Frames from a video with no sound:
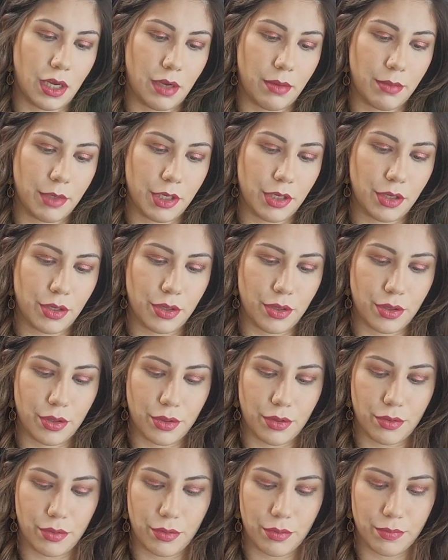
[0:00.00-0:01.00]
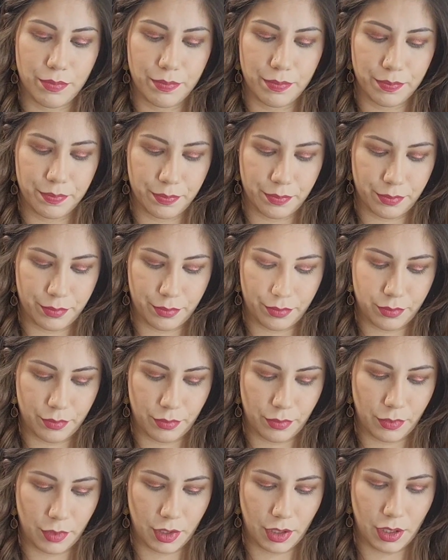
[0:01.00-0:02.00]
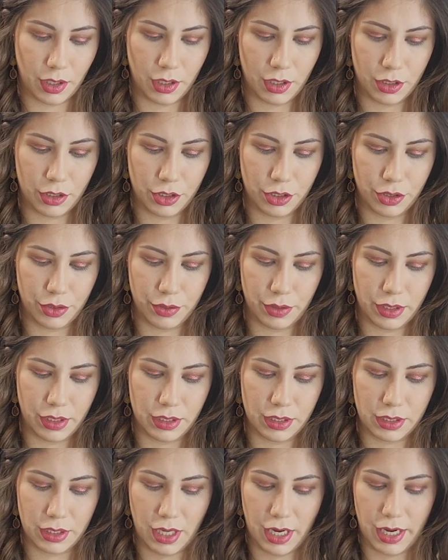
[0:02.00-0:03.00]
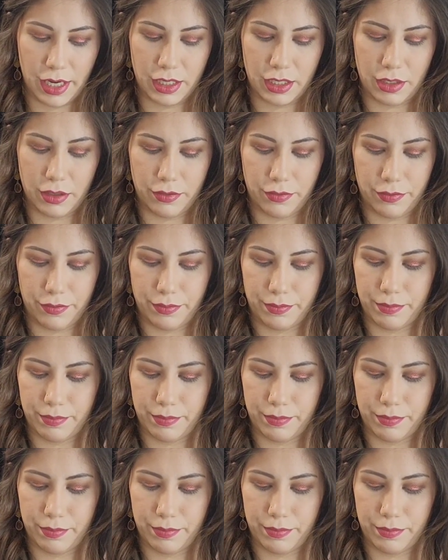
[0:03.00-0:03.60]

I'm going to go into this kind of,